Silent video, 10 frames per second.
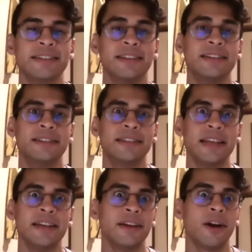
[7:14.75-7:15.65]
the
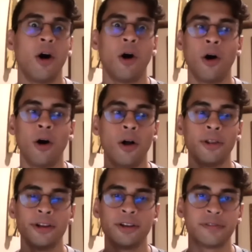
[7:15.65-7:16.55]
sea that all
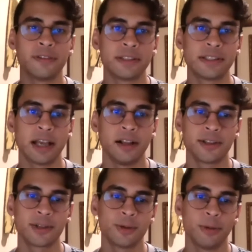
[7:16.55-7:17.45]
the different
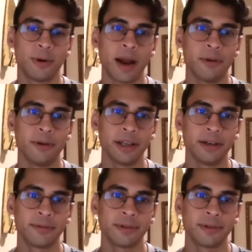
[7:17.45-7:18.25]
cells swim around in,